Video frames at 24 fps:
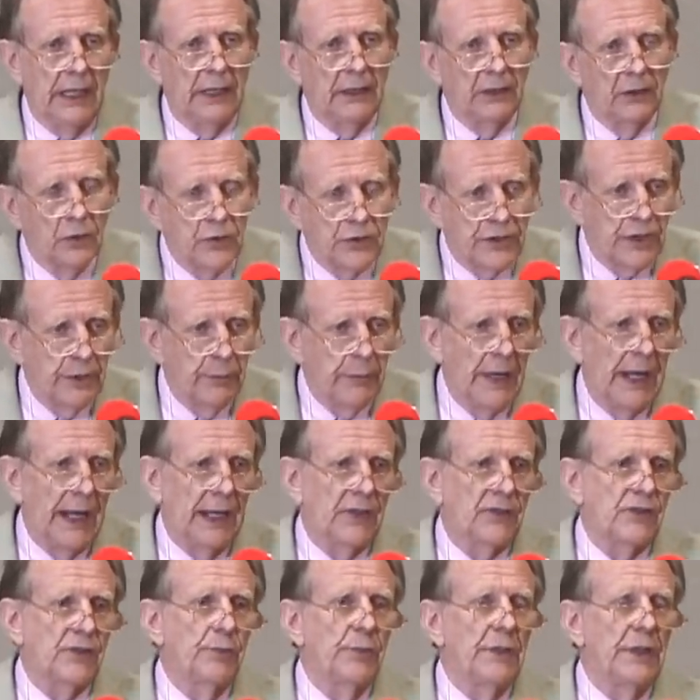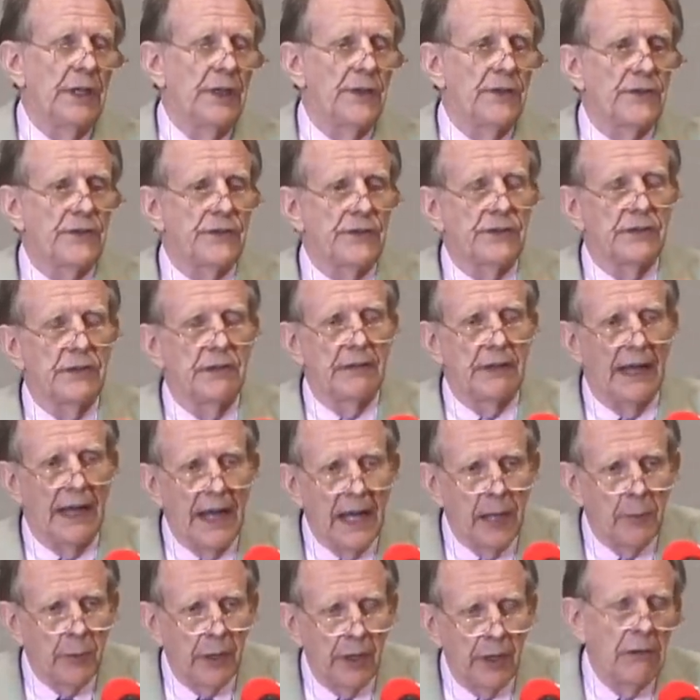and Lucy Mack Smith's, and
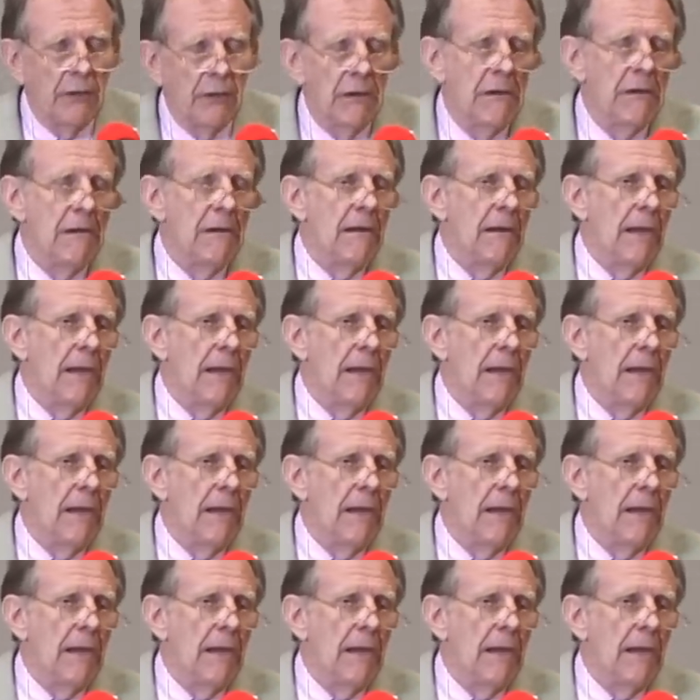Emma,